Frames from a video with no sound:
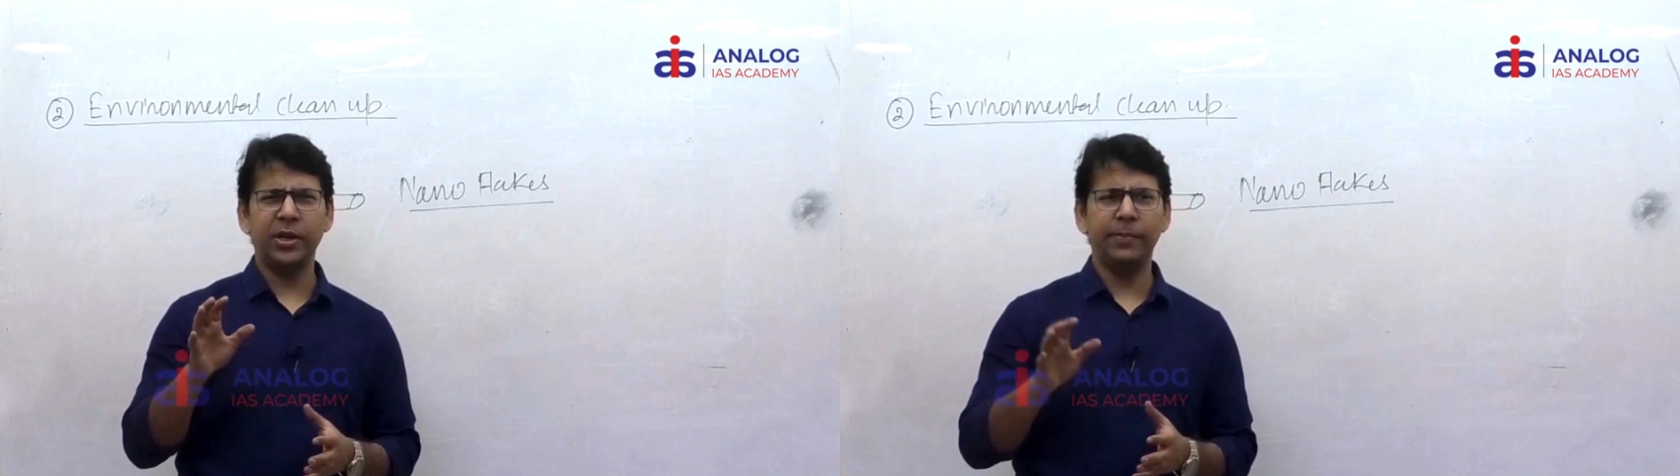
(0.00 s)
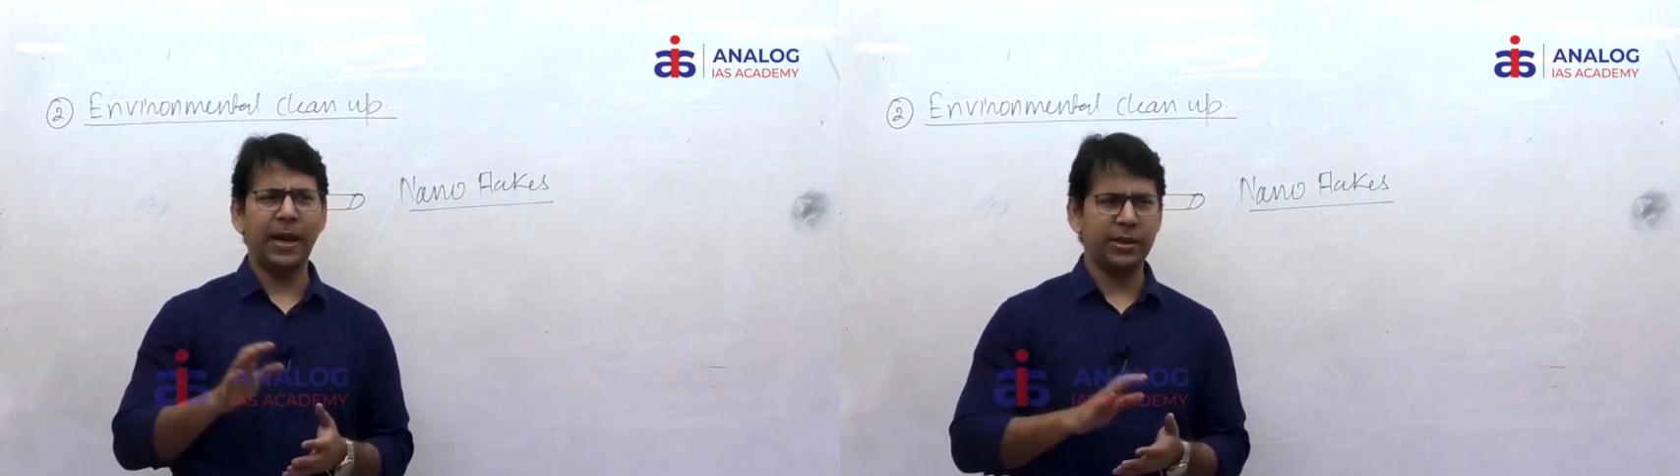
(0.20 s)
a
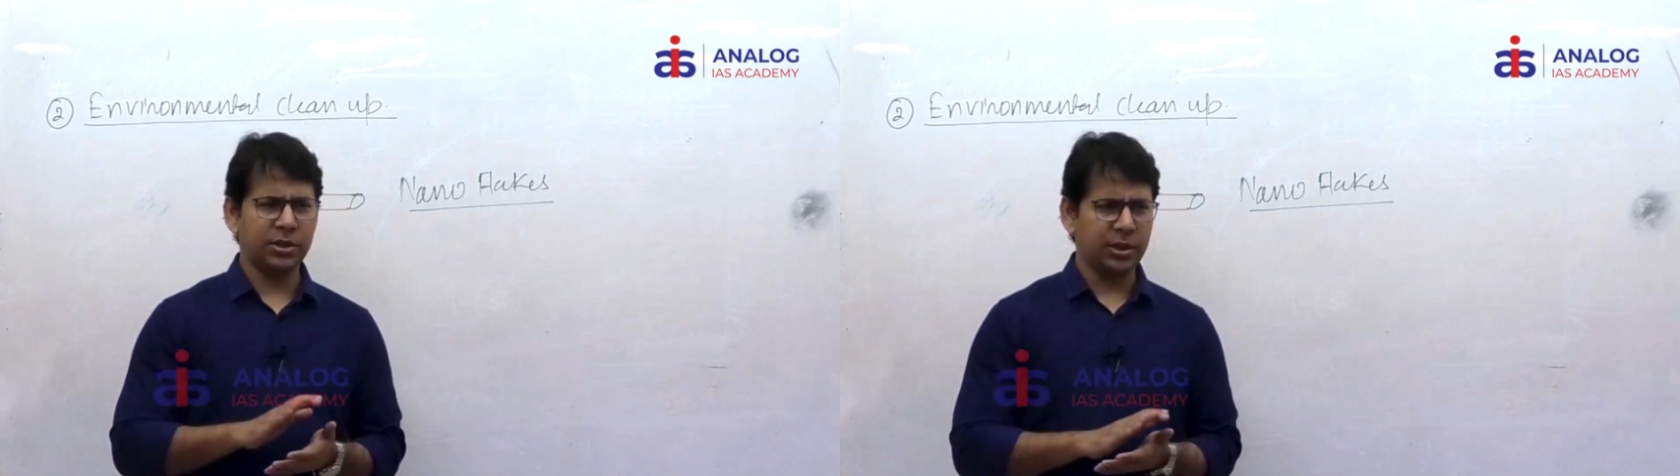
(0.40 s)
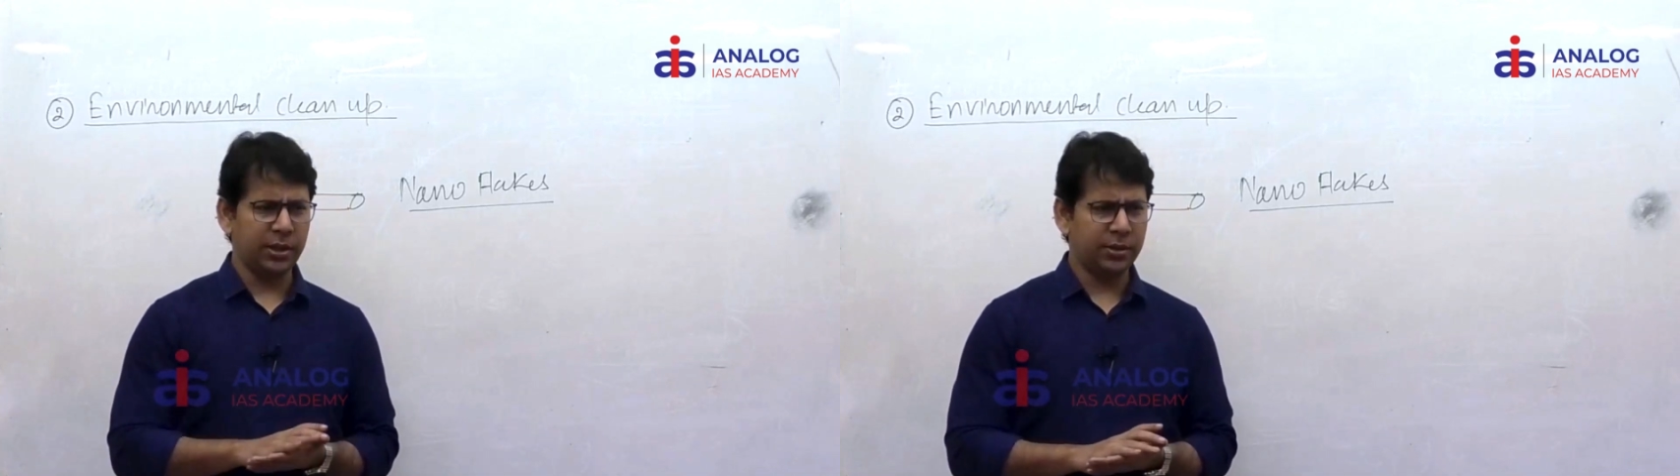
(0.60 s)
very
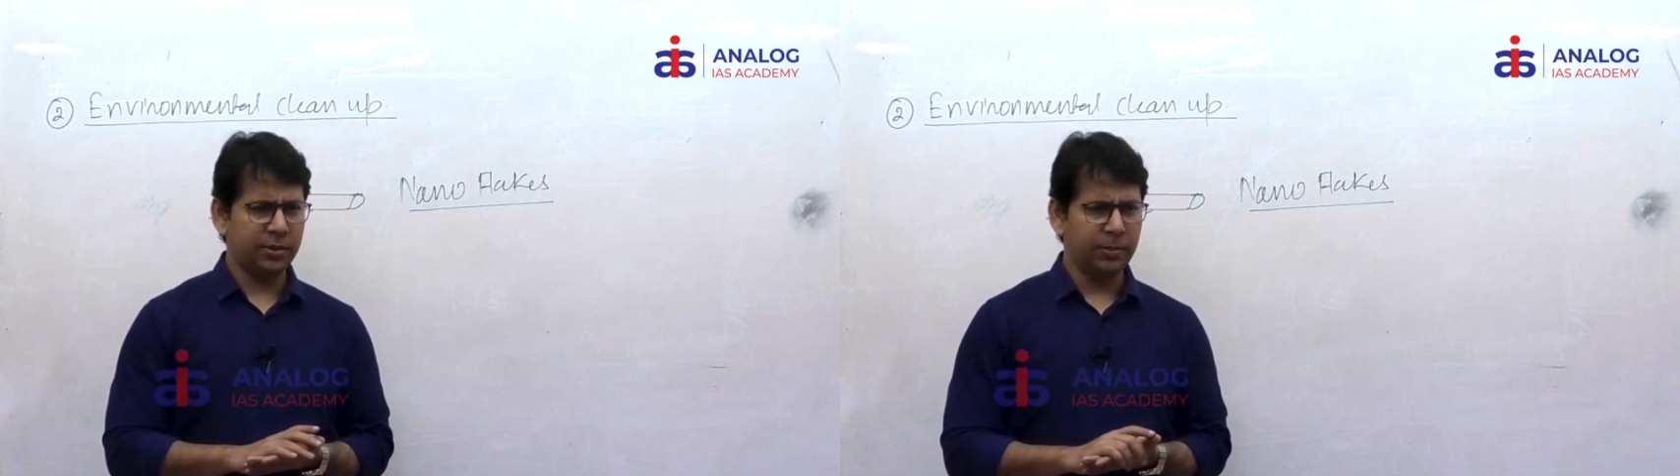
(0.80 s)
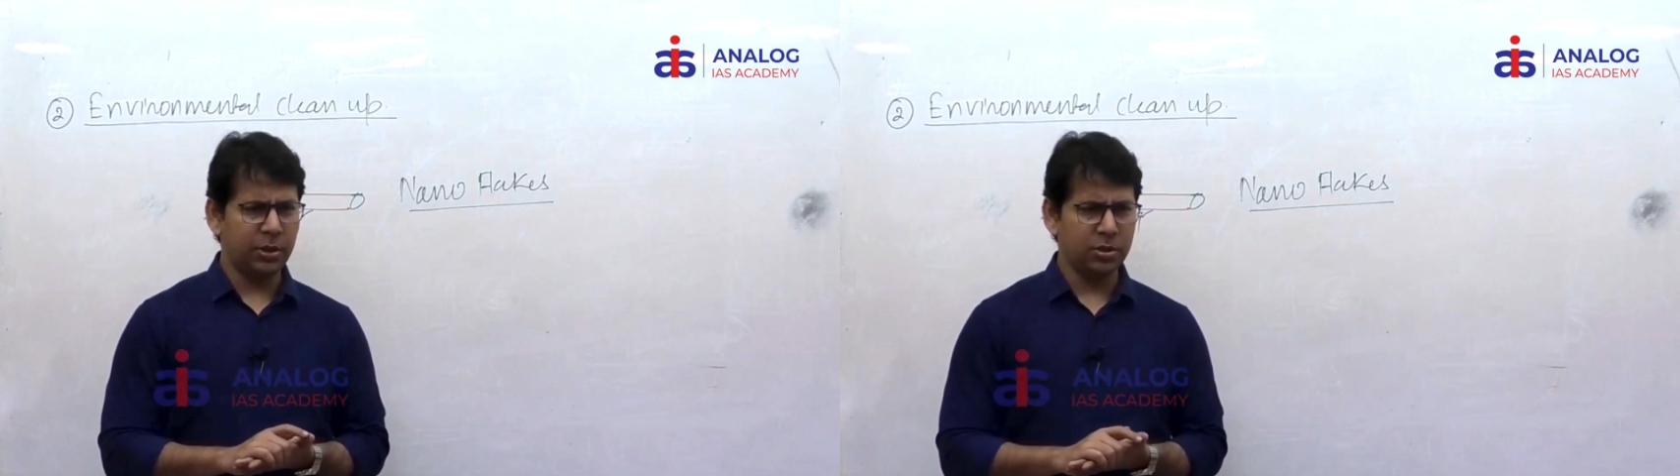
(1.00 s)
bad
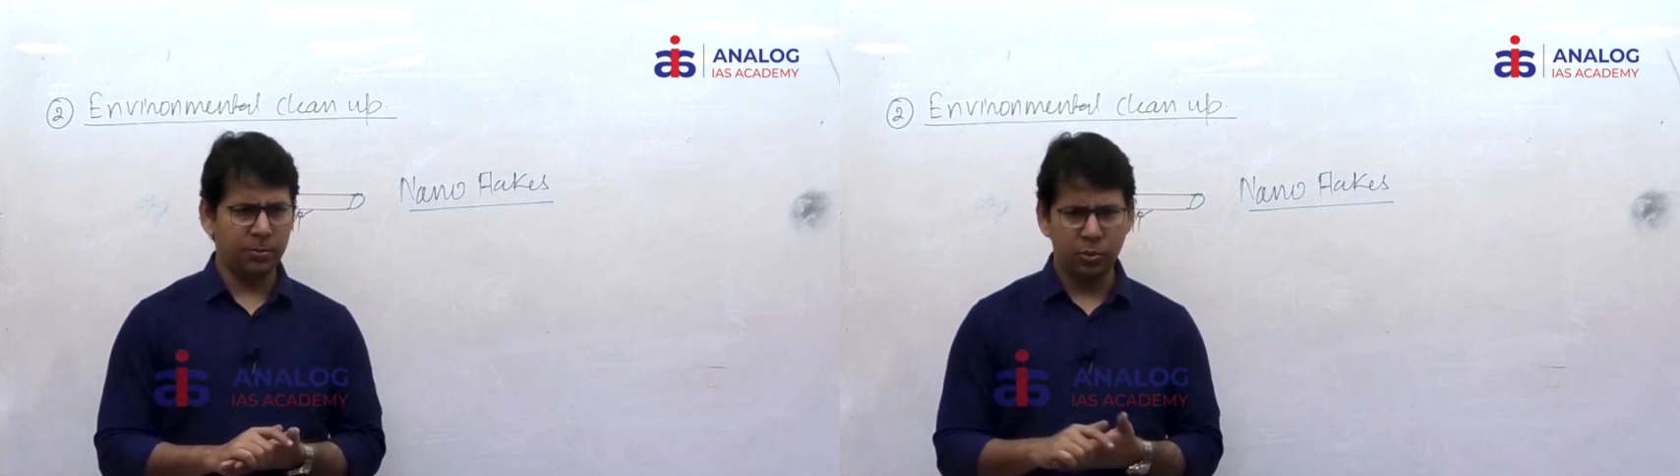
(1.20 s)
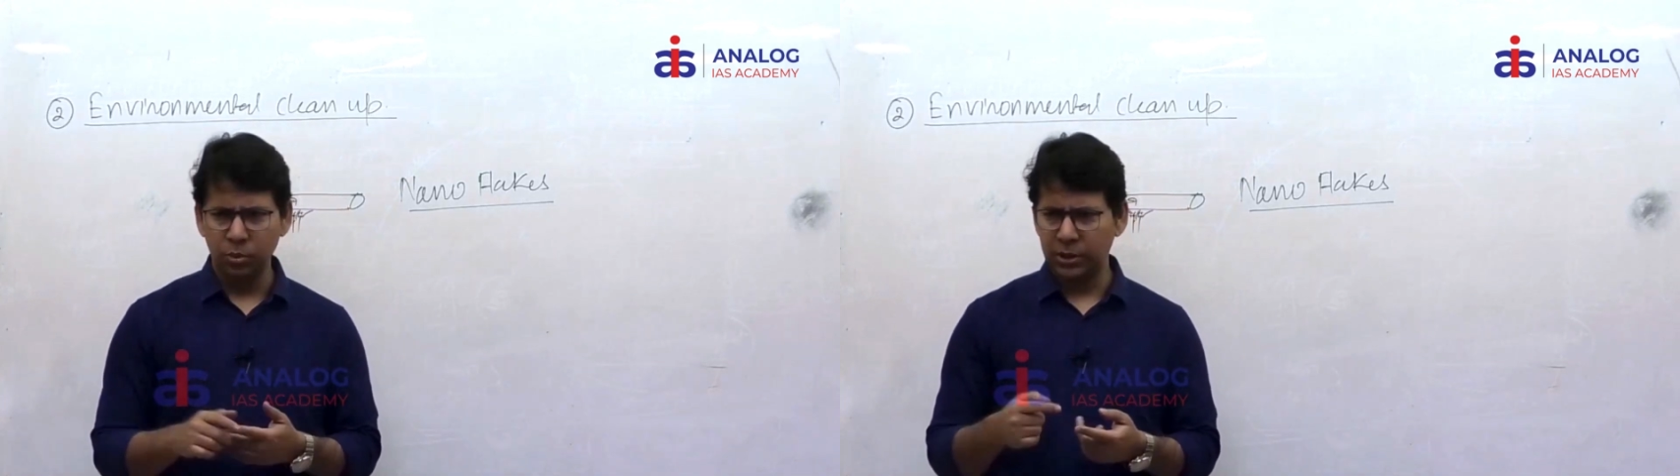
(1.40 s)
state because
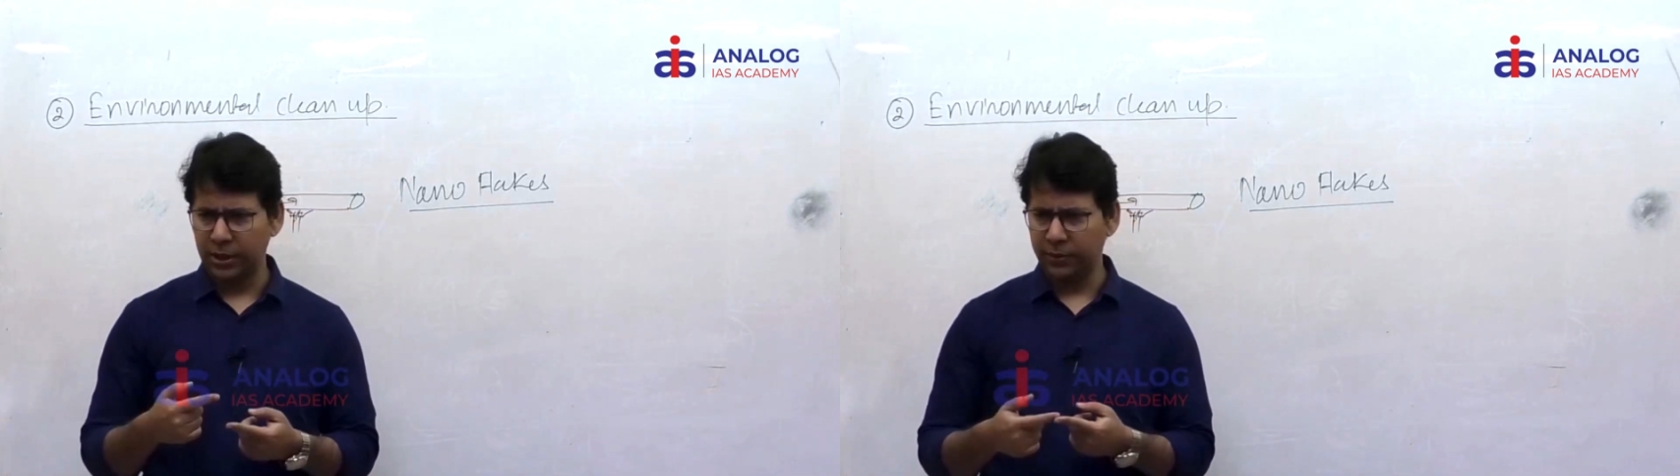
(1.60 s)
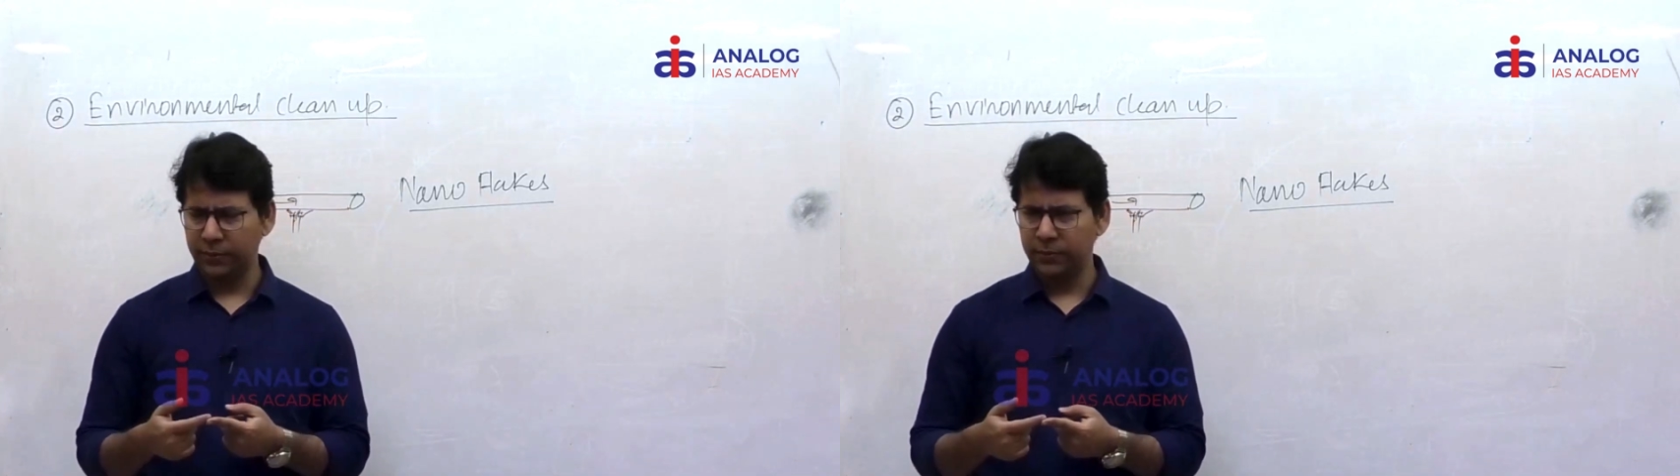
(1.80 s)
of two
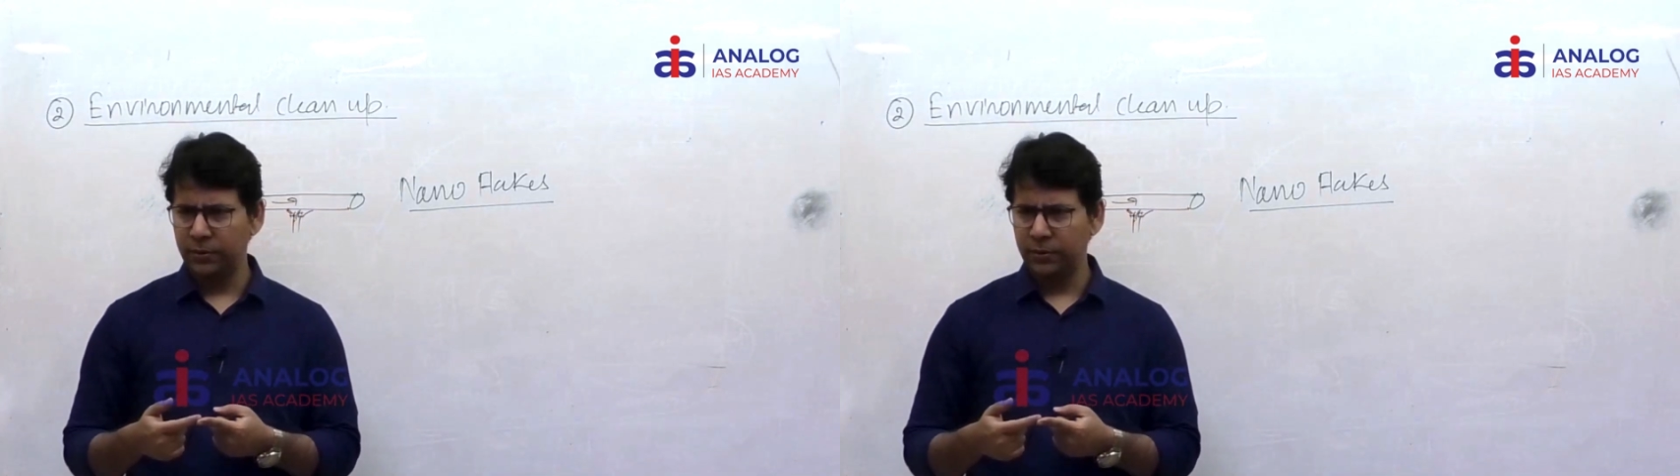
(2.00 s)
things.